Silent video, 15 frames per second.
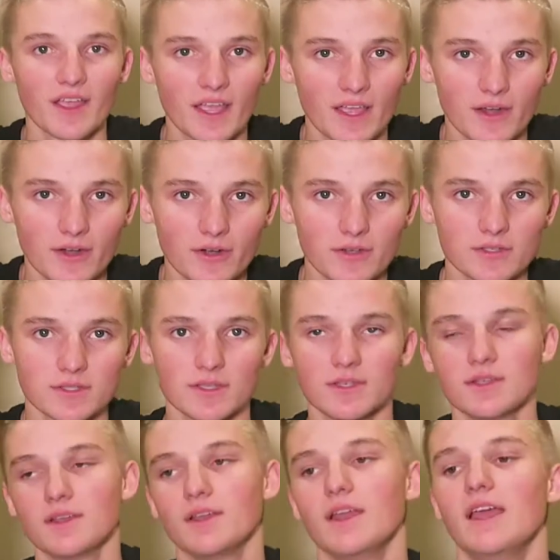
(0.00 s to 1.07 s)
it, haters.
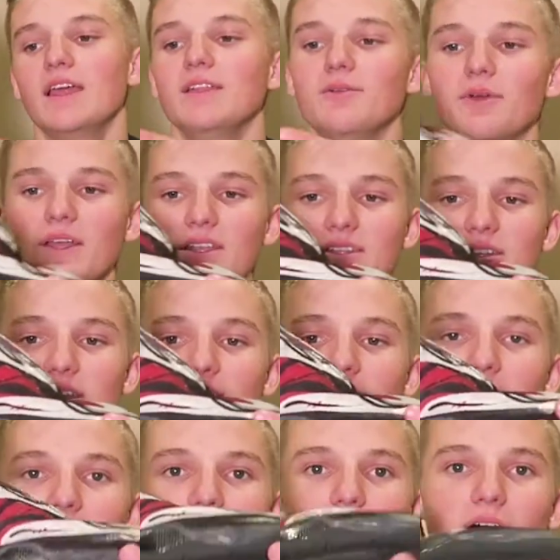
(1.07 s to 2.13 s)
Anyways,
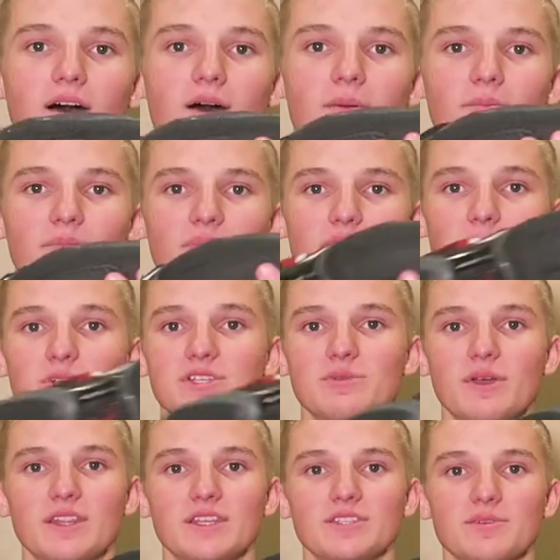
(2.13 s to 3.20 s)
the reason
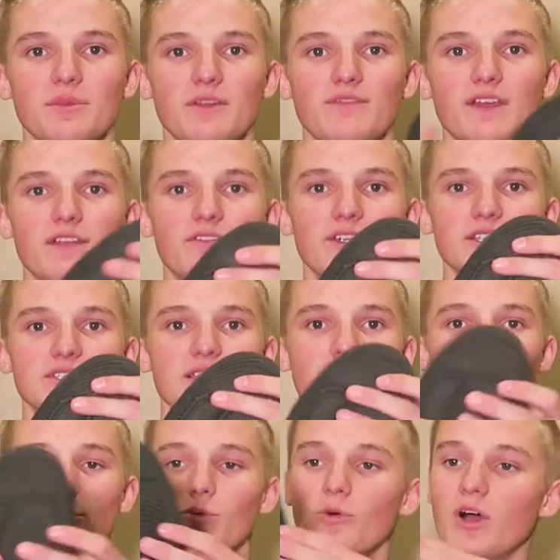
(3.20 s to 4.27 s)
why these are my favorite is
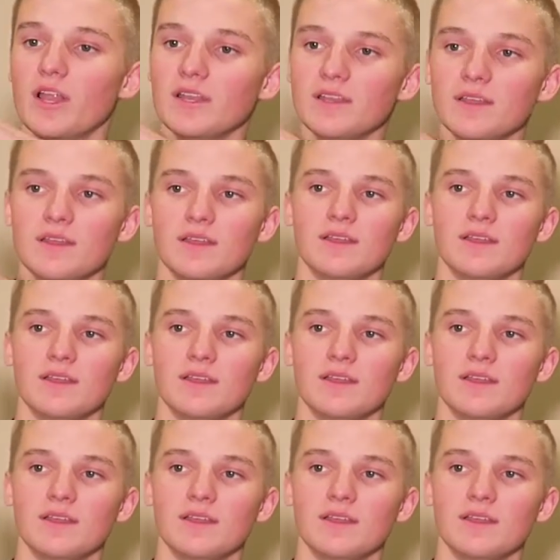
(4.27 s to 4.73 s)
number 1,